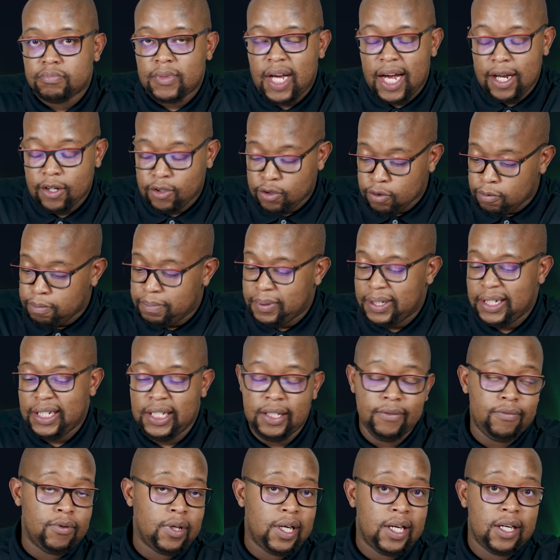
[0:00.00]
I do
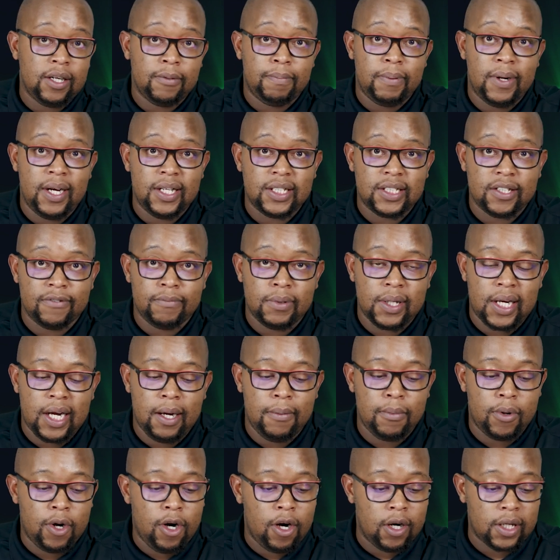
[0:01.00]
believe Orlando Pirates have
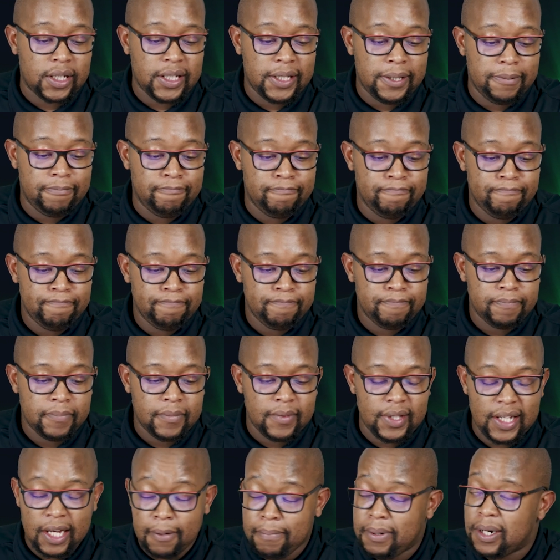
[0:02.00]
become cocky.
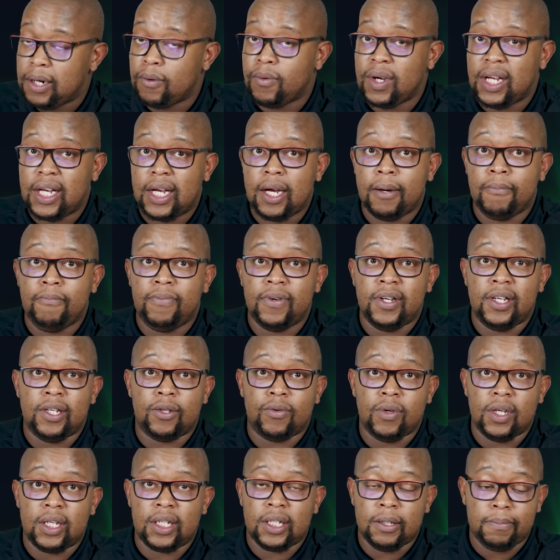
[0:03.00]
They better wake up very
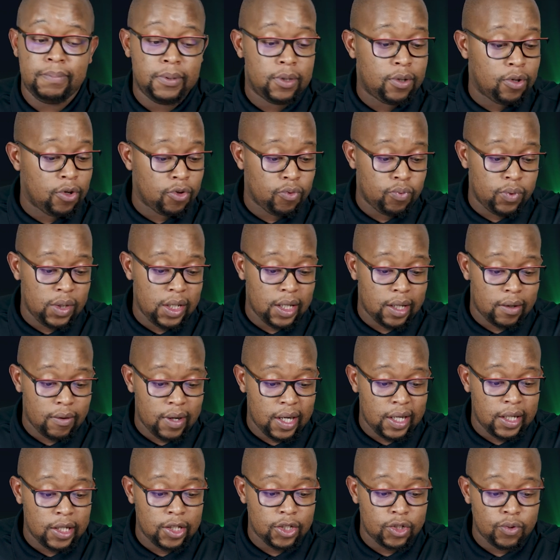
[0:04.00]
quickly because we are
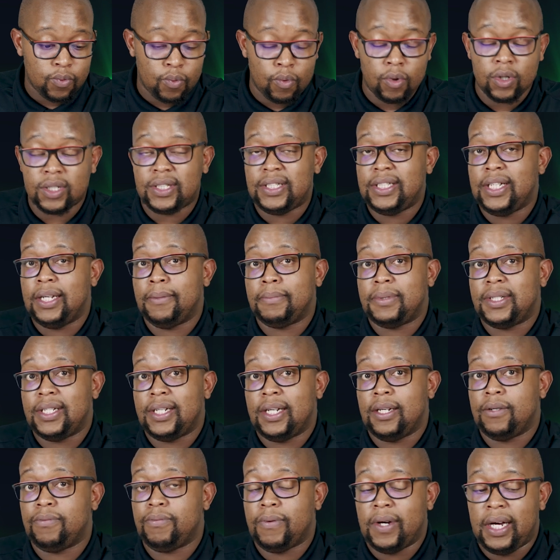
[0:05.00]
running towards the
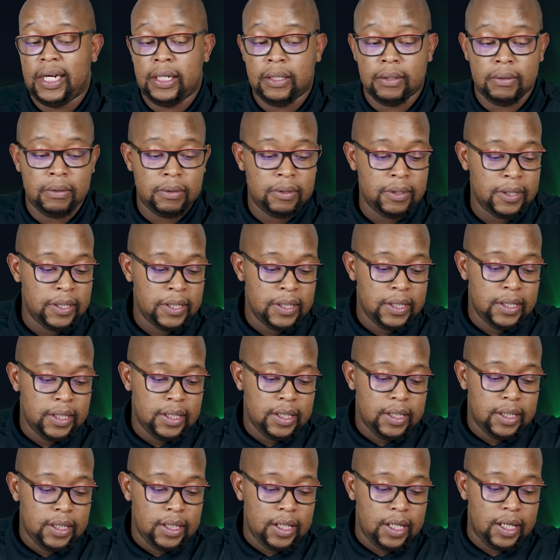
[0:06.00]
MTN8 final.
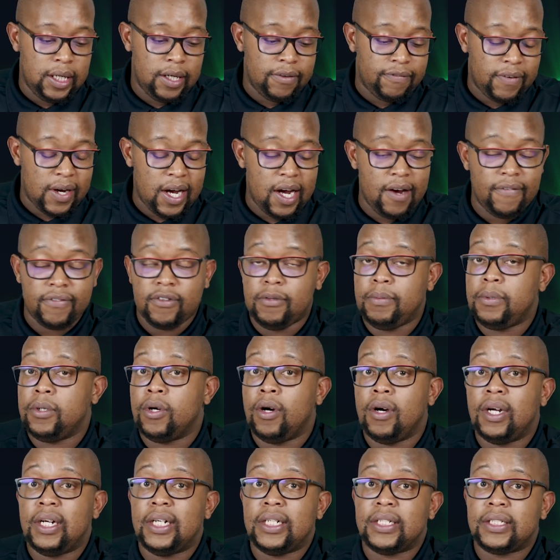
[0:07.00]
And if I have to be
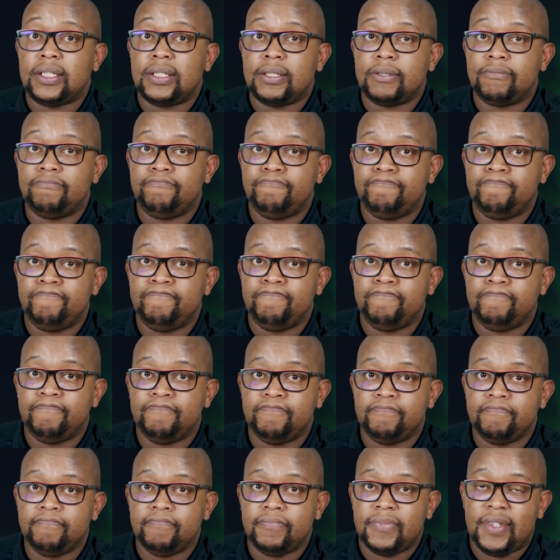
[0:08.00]
honest,
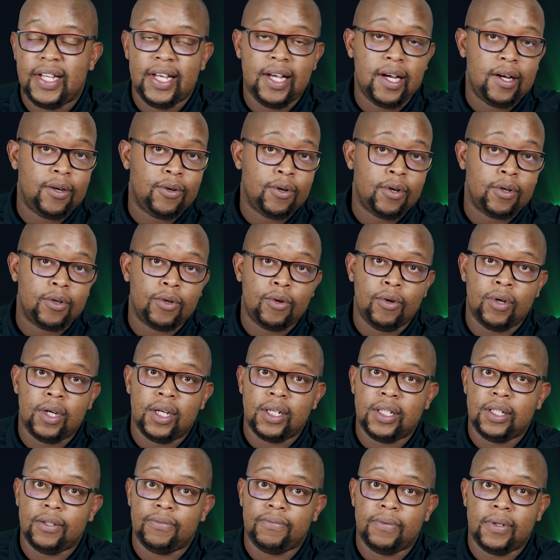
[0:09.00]
they are not going
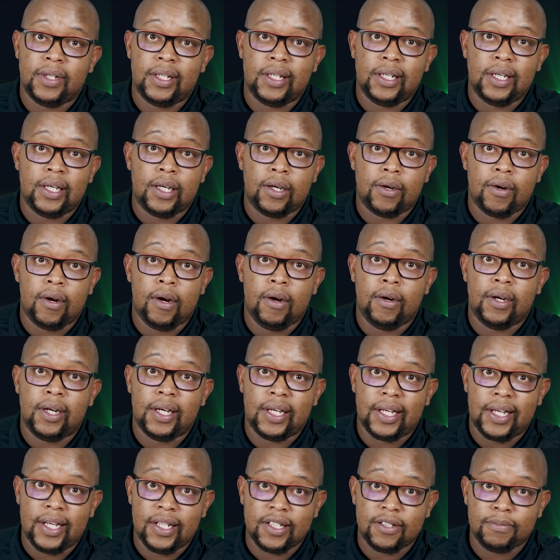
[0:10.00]
to defend their crown
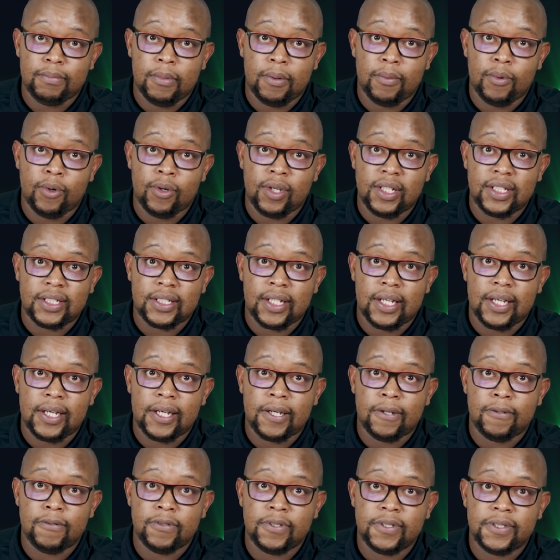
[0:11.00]
against Mamelodi
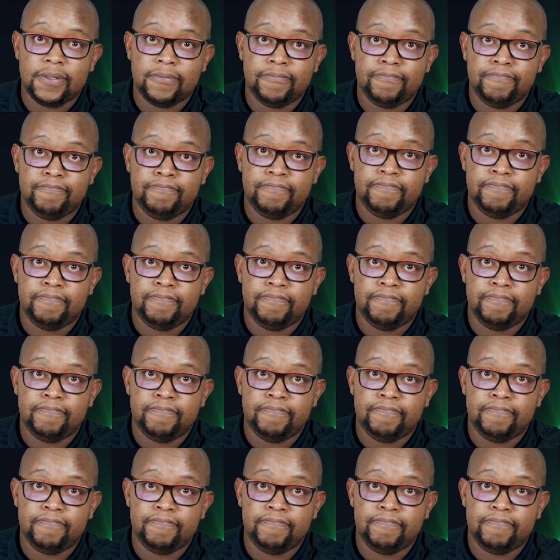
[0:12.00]
Sundowns.